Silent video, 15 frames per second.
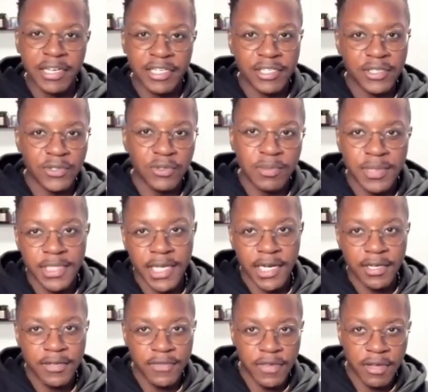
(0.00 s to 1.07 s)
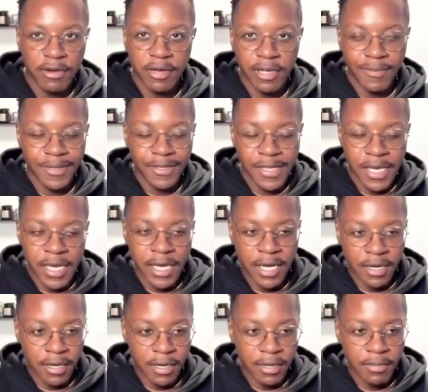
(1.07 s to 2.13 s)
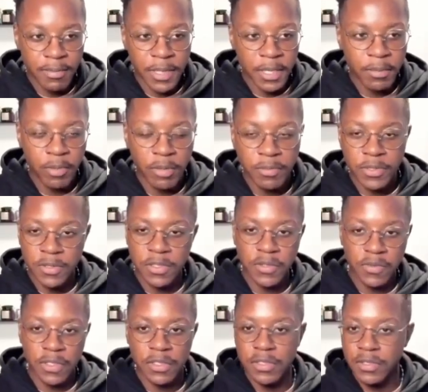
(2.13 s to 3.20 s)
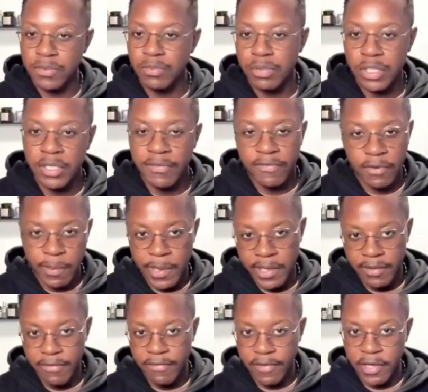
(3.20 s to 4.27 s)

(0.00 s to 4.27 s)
super tired of hearing about AI, but I promise this one is really informative